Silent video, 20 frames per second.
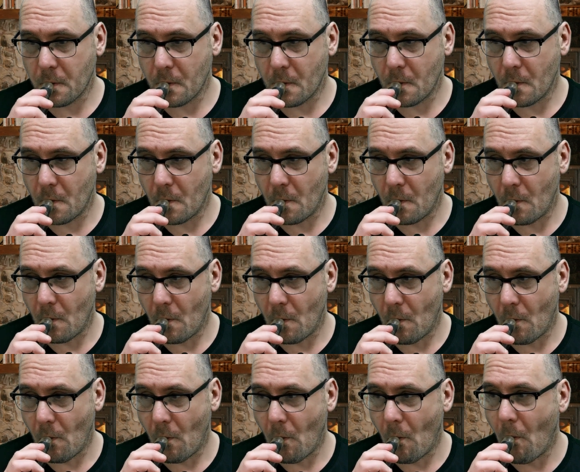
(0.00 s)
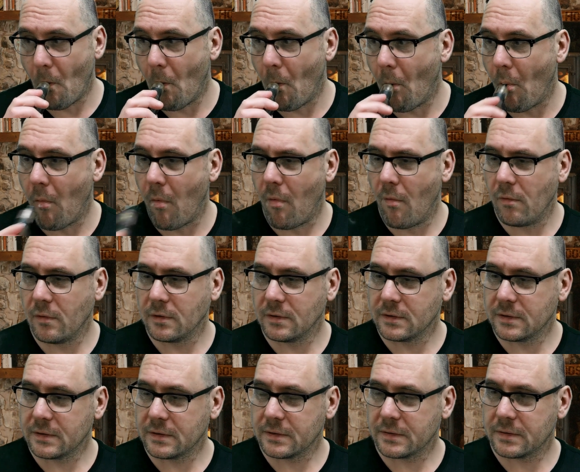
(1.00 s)

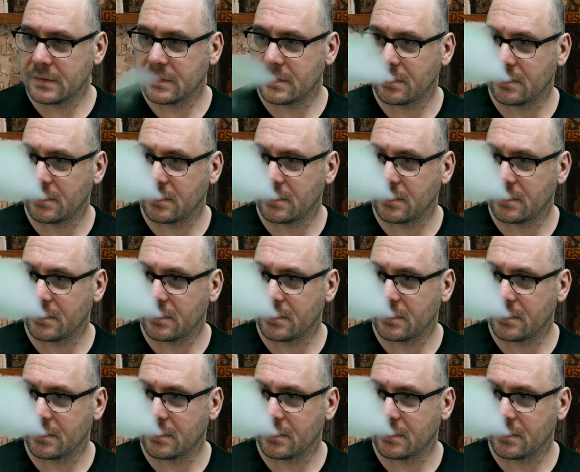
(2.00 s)
[no speech]